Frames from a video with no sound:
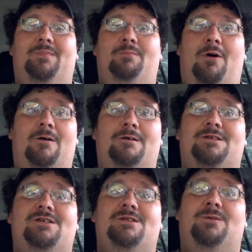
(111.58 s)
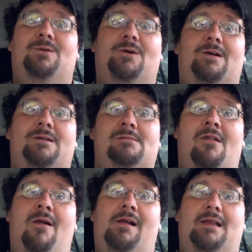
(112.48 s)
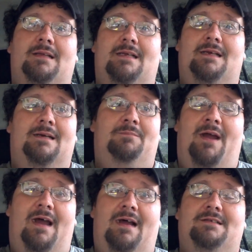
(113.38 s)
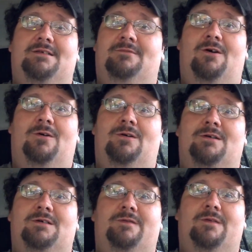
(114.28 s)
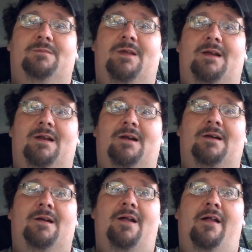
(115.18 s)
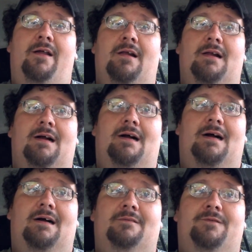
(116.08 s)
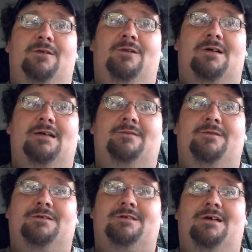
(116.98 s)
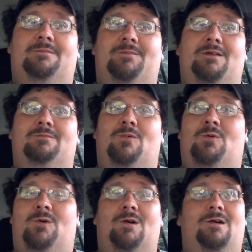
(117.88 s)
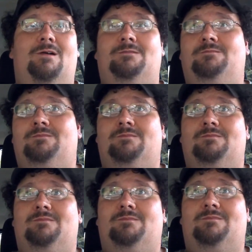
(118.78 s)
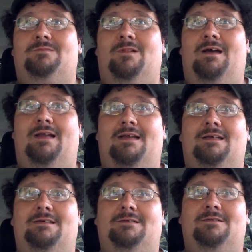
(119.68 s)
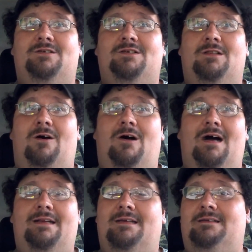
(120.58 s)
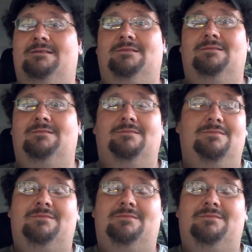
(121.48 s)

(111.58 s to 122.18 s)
parts store, and get pads and rotors from there. If you're looking for something more like slotted and